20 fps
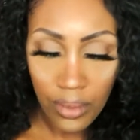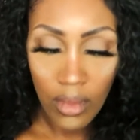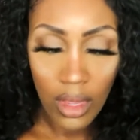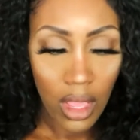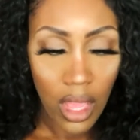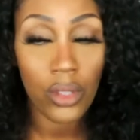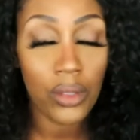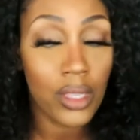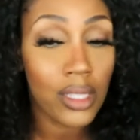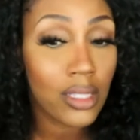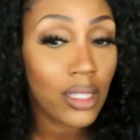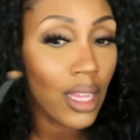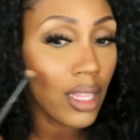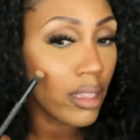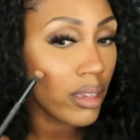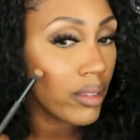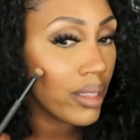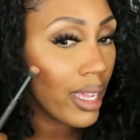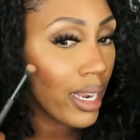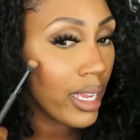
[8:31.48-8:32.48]
So this
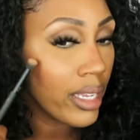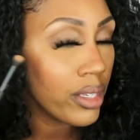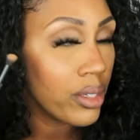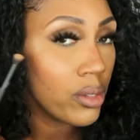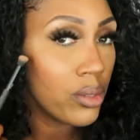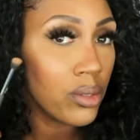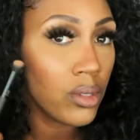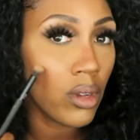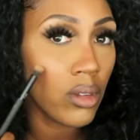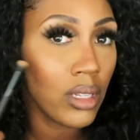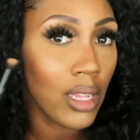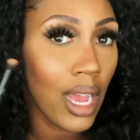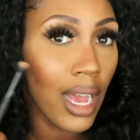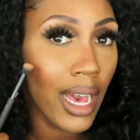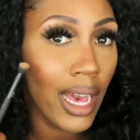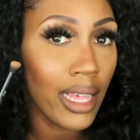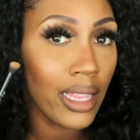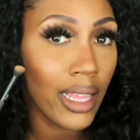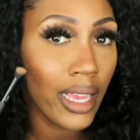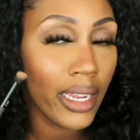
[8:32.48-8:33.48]
color that I use on the
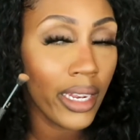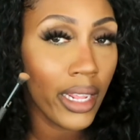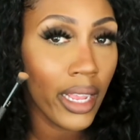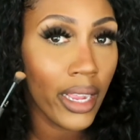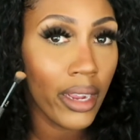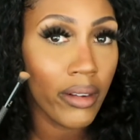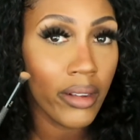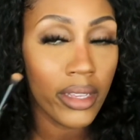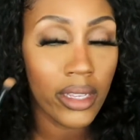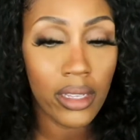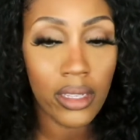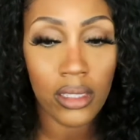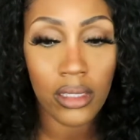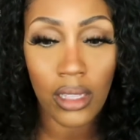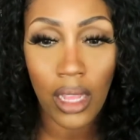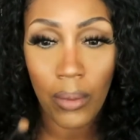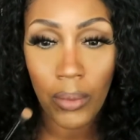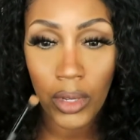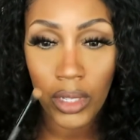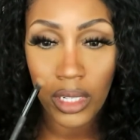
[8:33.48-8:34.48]
highlighted areas,
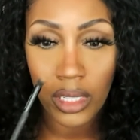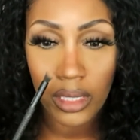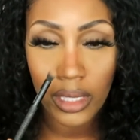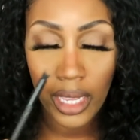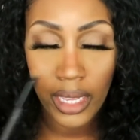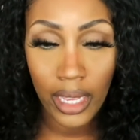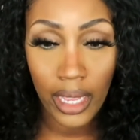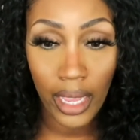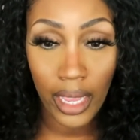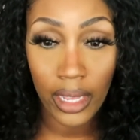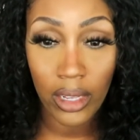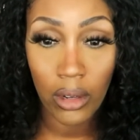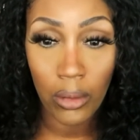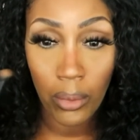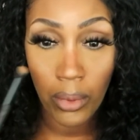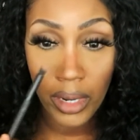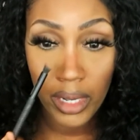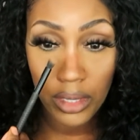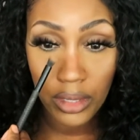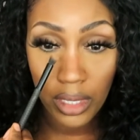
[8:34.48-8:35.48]
I'm gonna take an angle
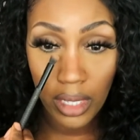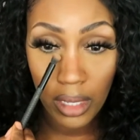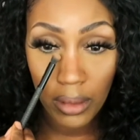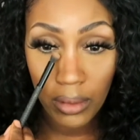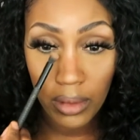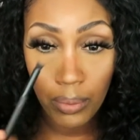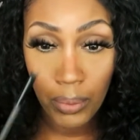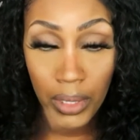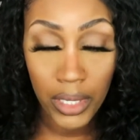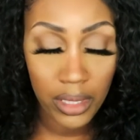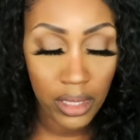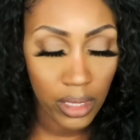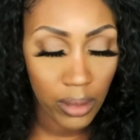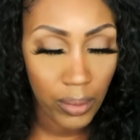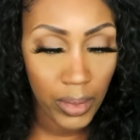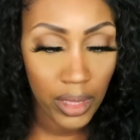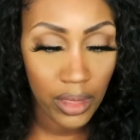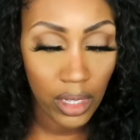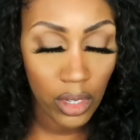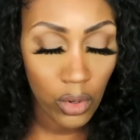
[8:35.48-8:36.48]
brush and put
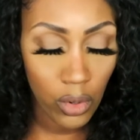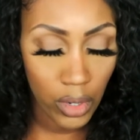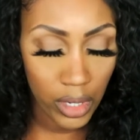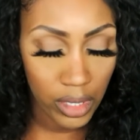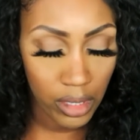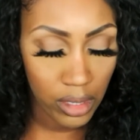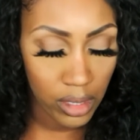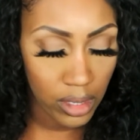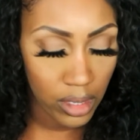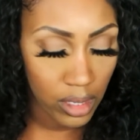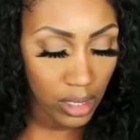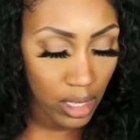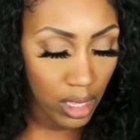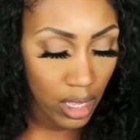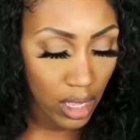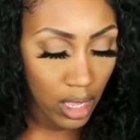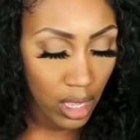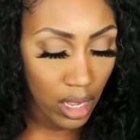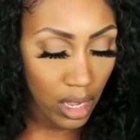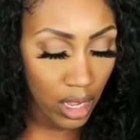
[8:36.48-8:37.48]
them in the corners
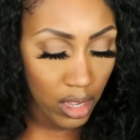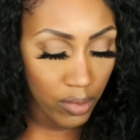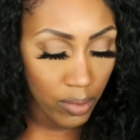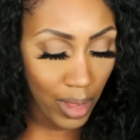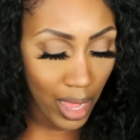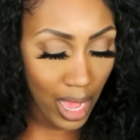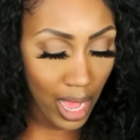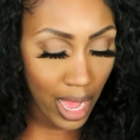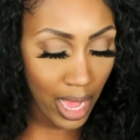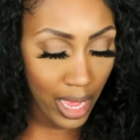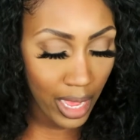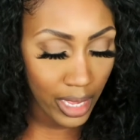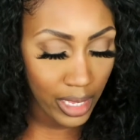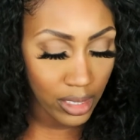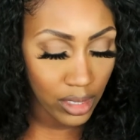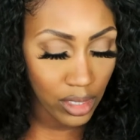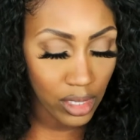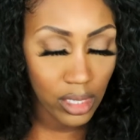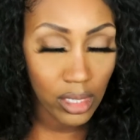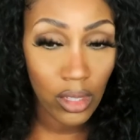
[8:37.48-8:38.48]
of my
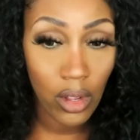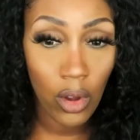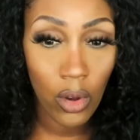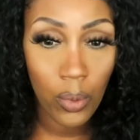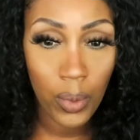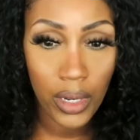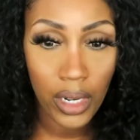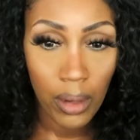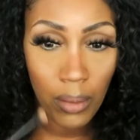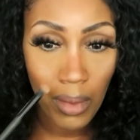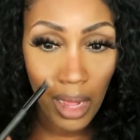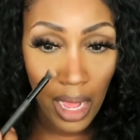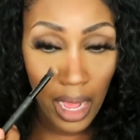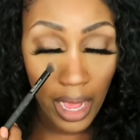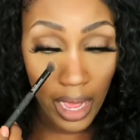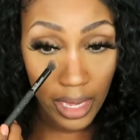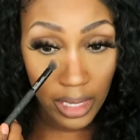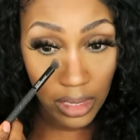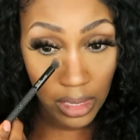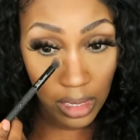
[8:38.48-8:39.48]
eyes just to open up my
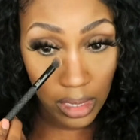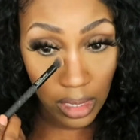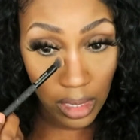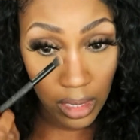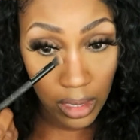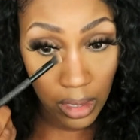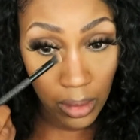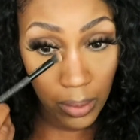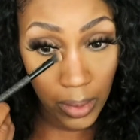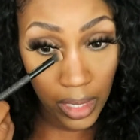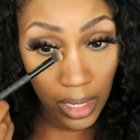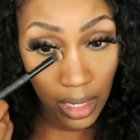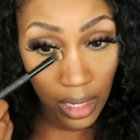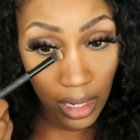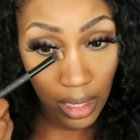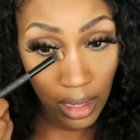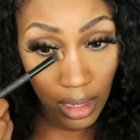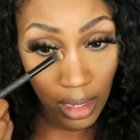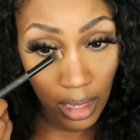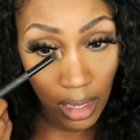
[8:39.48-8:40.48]
eyes just a little bit
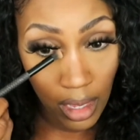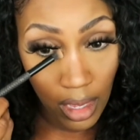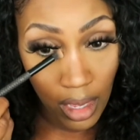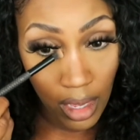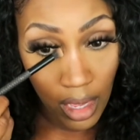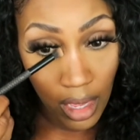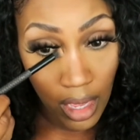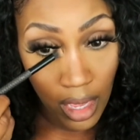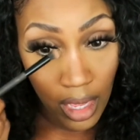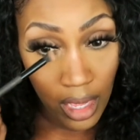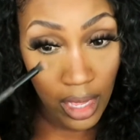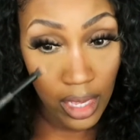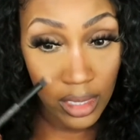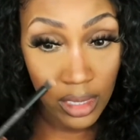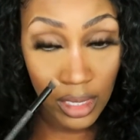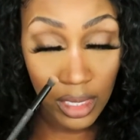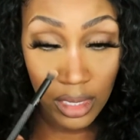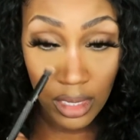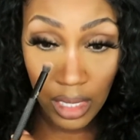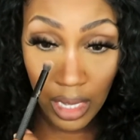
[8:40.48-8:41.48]
because
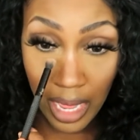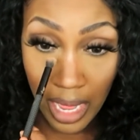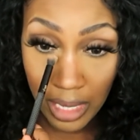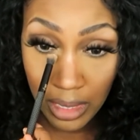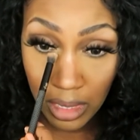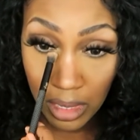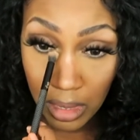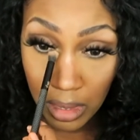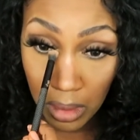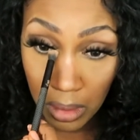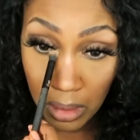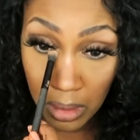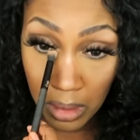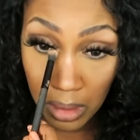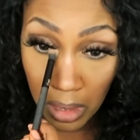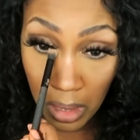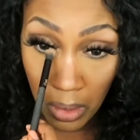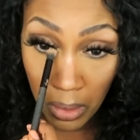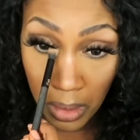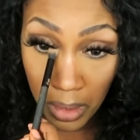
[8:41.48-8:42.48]
these lashes are so